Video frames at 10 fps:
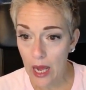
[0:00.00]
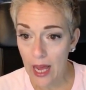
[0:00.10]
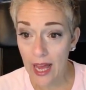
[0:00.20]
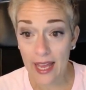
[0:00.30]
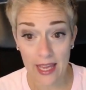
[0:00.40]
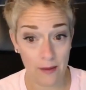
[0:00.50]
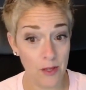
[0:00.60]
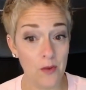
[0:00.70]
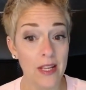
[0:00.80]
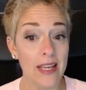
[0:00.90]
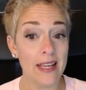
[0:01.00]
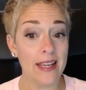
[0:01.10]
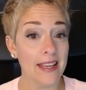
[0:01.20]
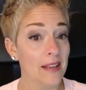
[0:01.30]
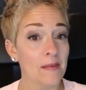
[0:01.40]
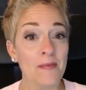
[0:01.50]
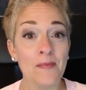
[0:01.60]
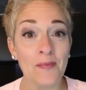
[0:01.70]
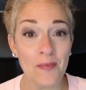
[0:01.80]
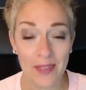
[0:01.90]
I am unique.
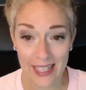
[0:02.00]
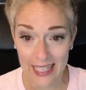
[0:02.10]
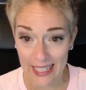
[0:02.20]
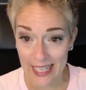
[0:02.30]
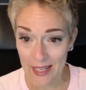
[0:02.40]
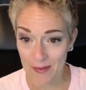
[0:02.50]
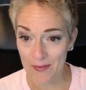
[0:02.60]
Italy.